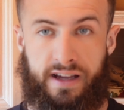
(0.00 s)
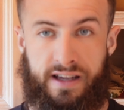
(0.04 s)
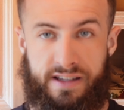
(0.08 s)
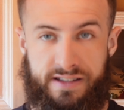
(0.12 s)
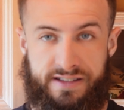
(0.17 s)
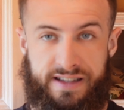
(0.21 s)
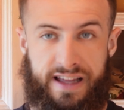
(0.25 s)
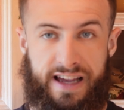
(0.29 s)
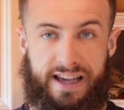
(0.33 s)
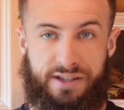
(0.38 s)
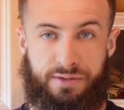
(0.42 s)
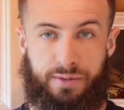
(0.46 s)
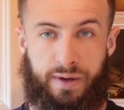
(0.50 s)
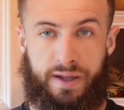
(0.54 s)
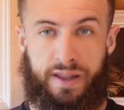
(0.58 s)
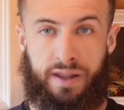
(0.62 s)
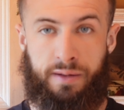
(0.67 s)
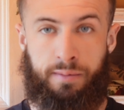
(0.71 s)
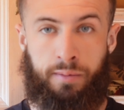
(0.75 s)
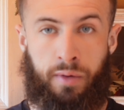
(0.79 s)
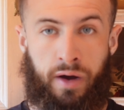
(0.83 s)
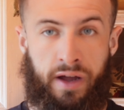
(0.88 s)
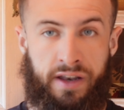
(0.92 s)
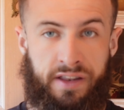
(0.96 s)
as that is when
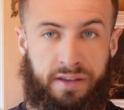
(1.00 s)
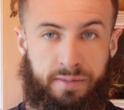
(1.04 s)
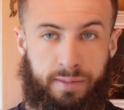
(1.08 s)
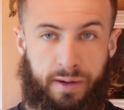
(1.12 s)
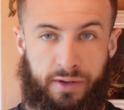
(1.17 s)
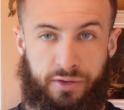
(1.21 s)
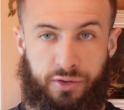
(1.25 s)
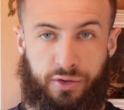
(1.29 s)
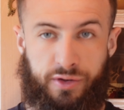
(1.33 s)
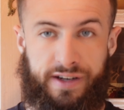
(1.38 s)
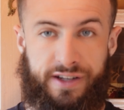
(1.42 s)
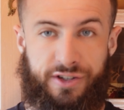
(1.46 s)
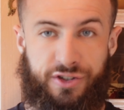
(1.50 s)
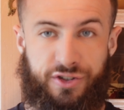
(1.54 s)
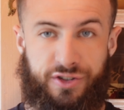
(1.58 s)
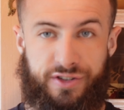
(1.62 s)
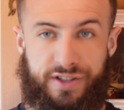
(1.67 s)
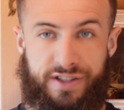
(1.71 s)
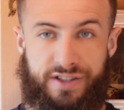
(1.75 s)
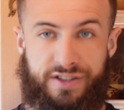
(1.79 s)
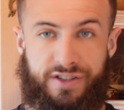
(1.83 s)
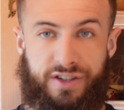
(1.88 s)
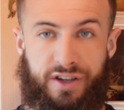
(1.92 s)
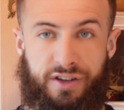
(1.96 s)
the mind to muscle connection is